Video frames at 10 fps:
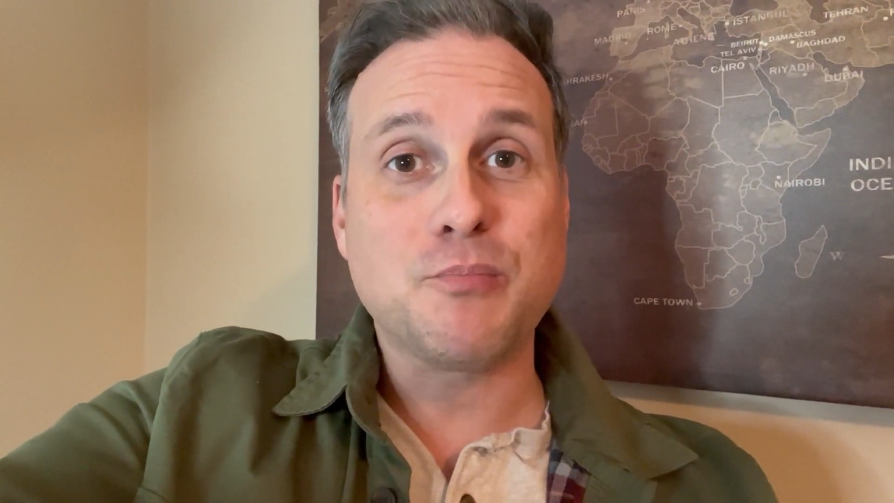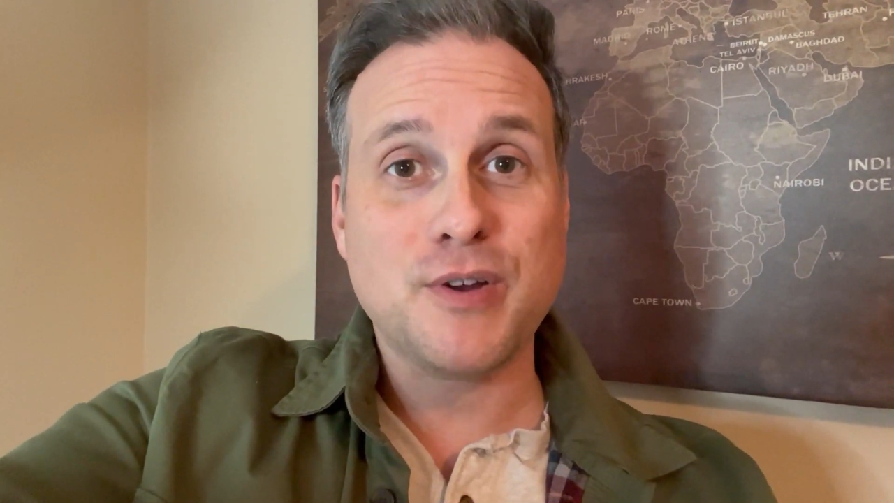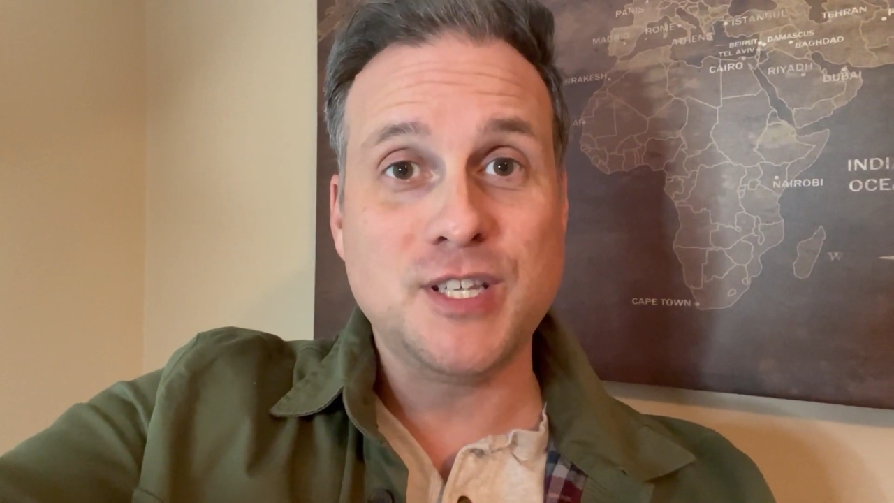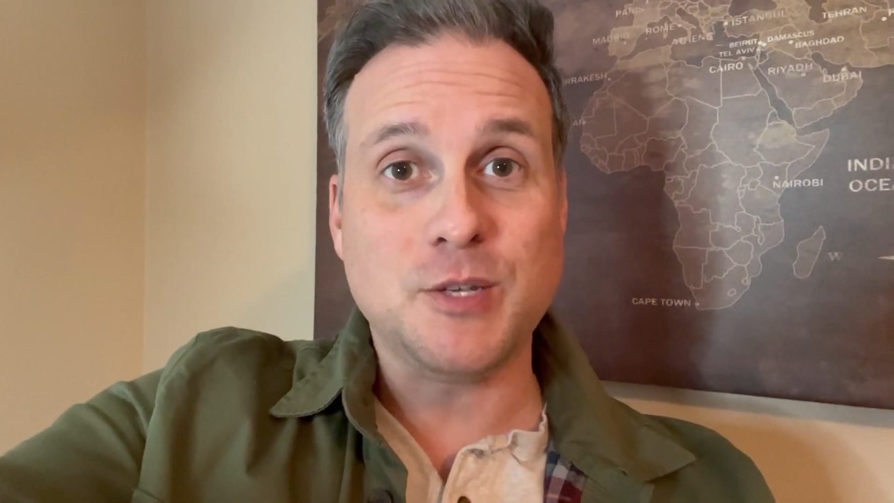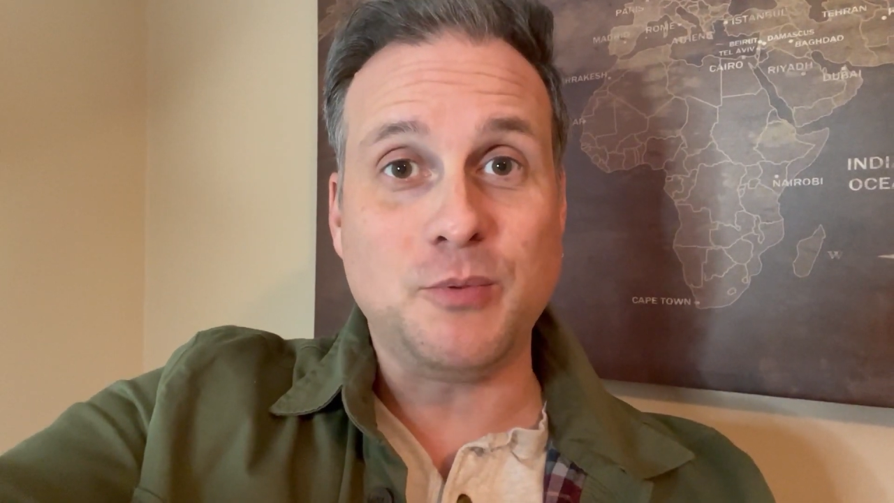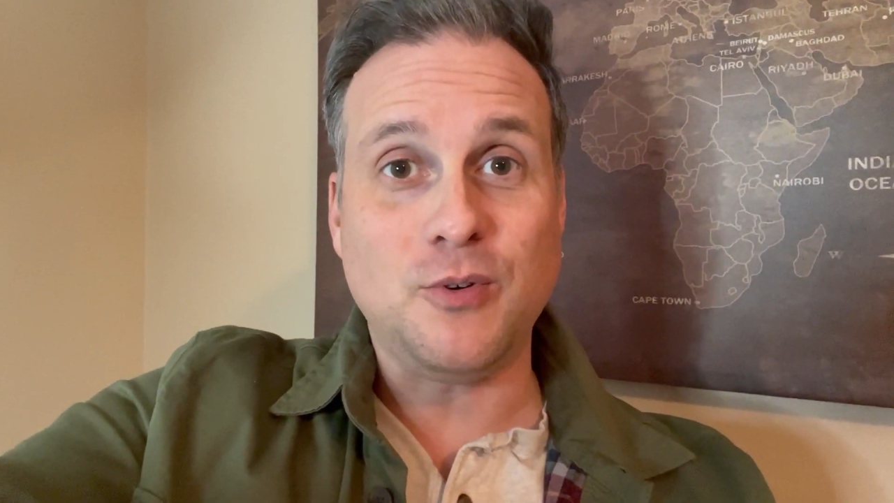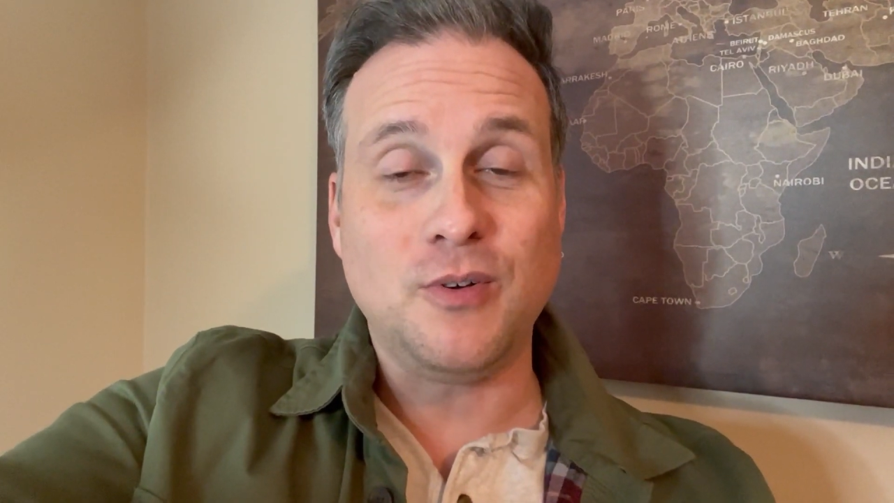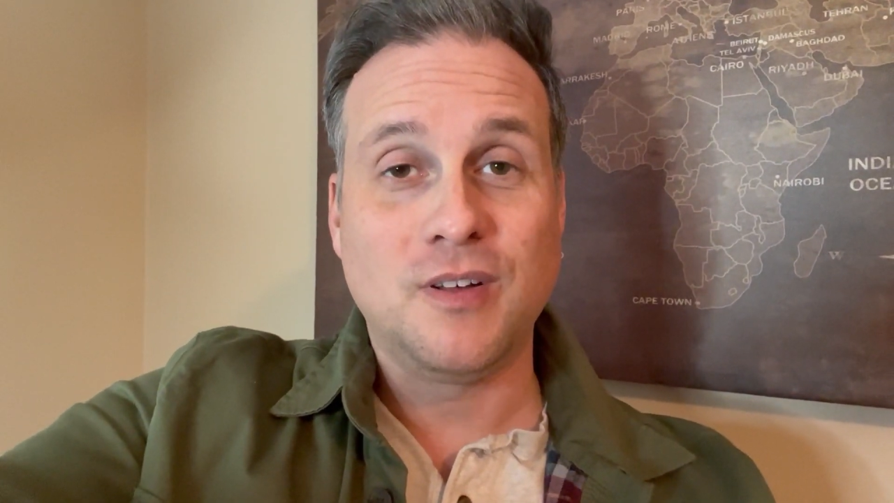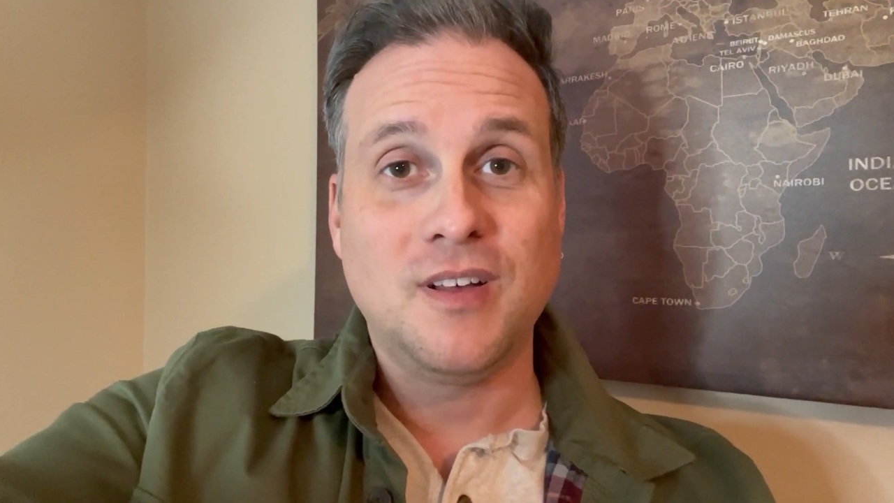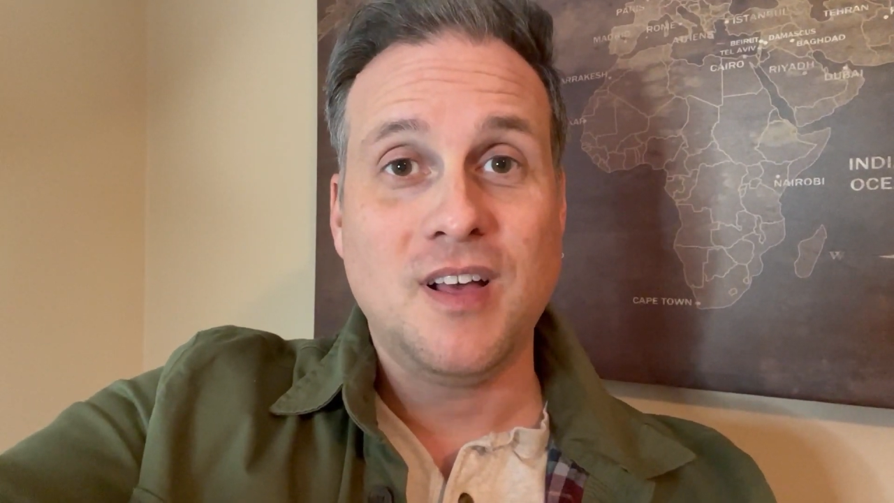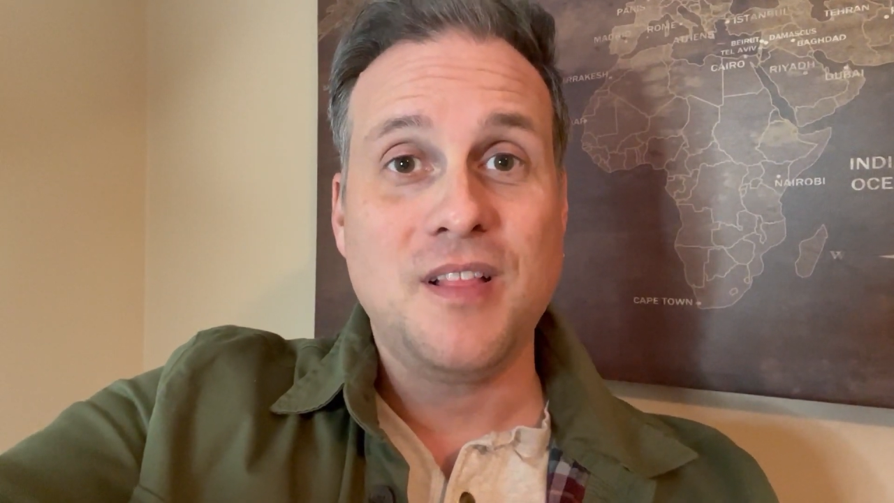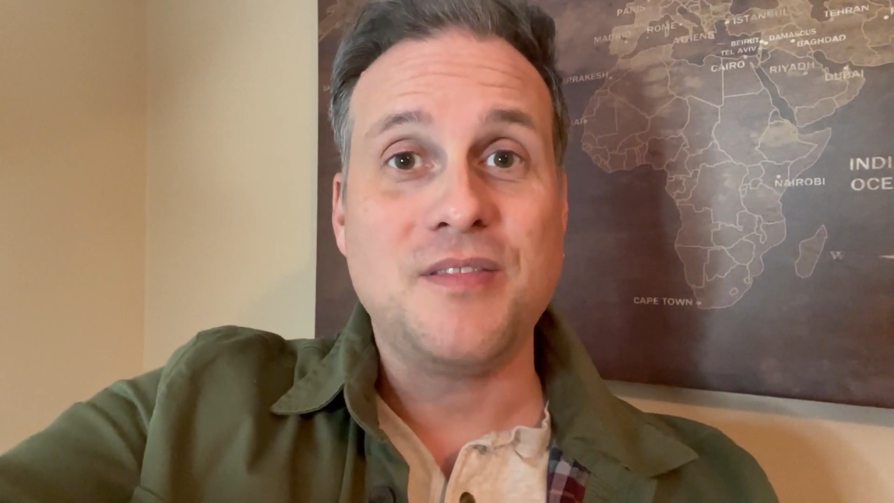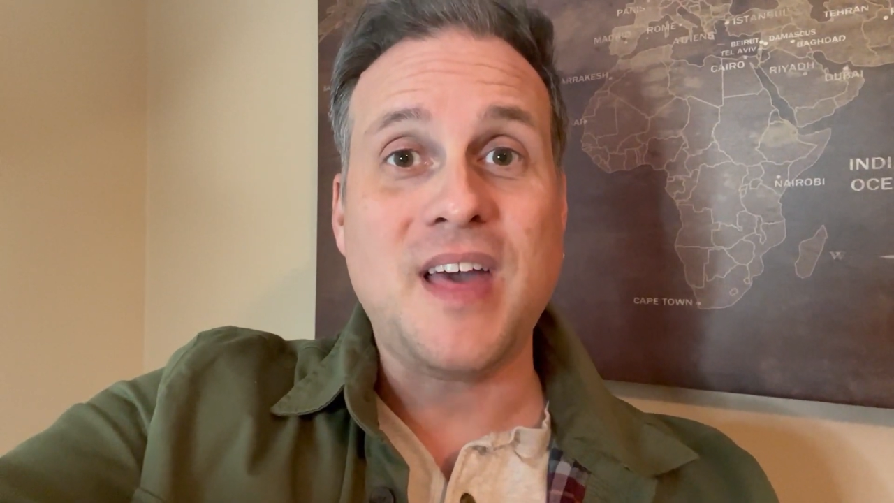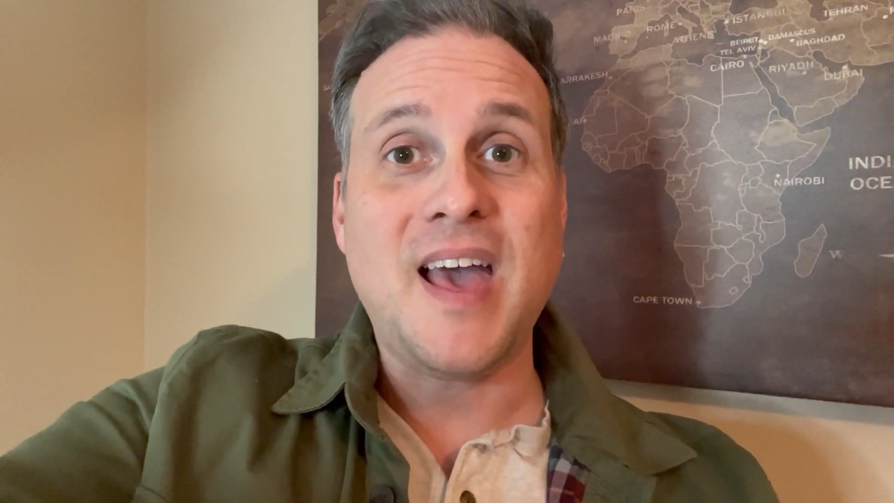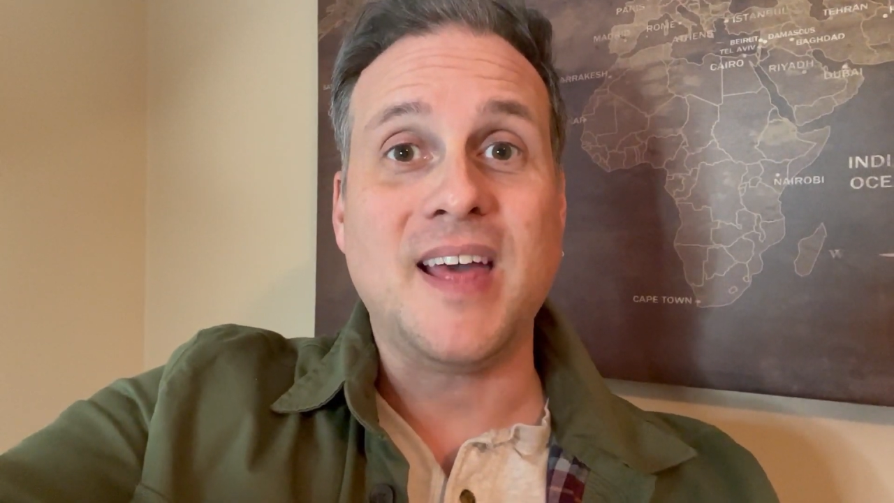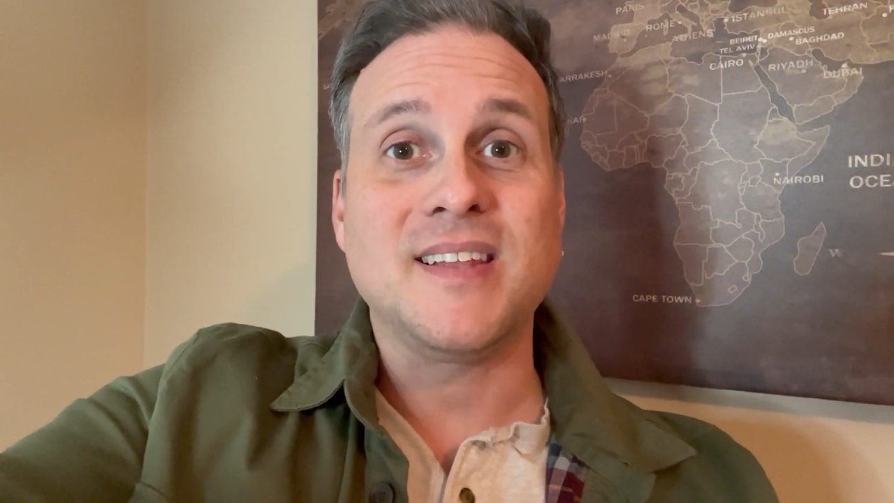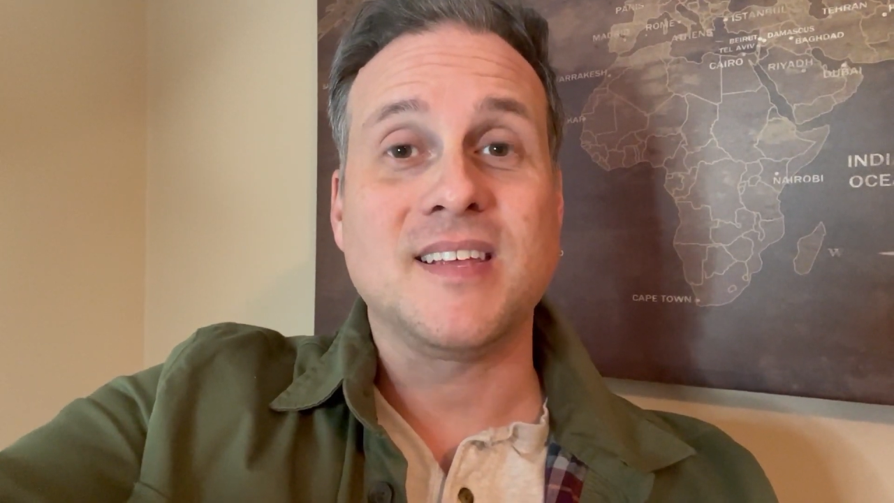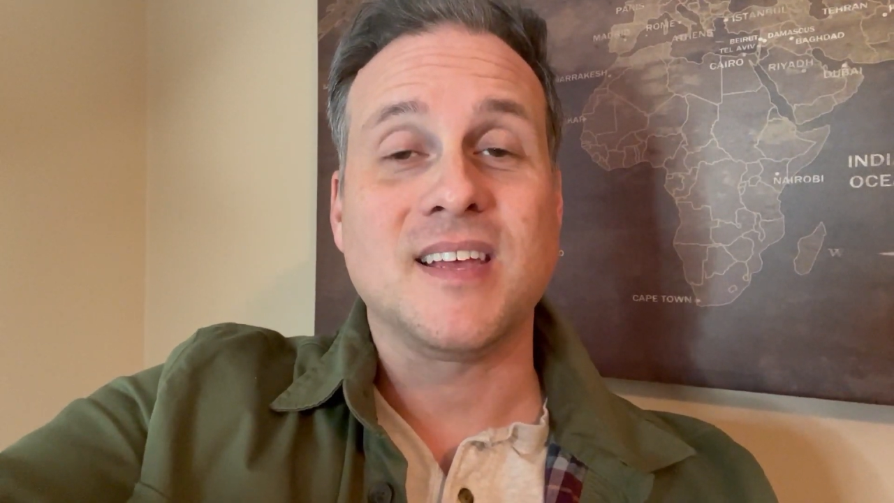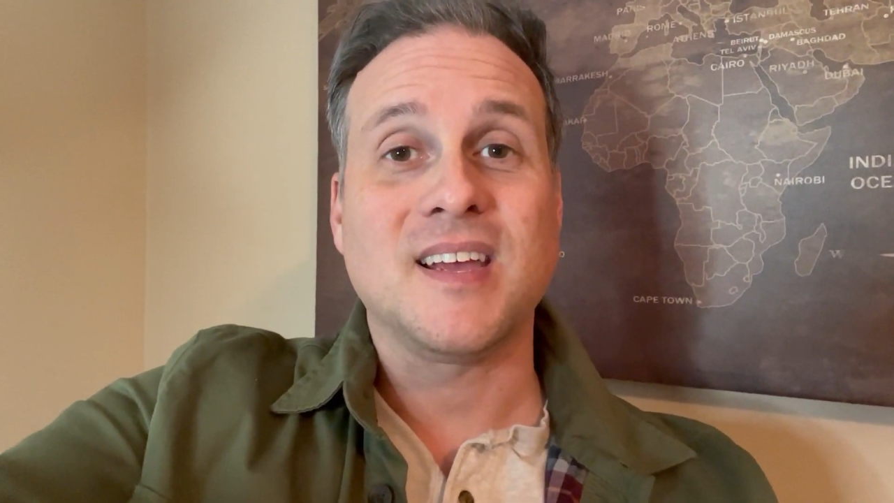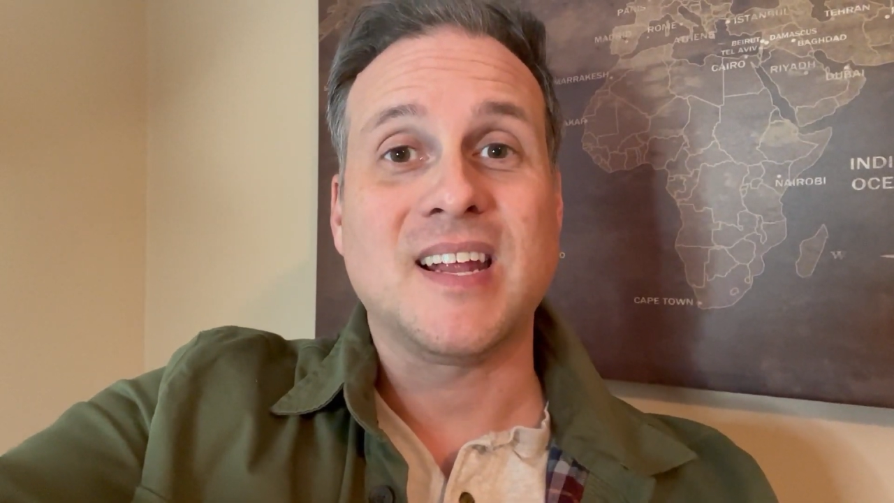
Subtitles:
principle that,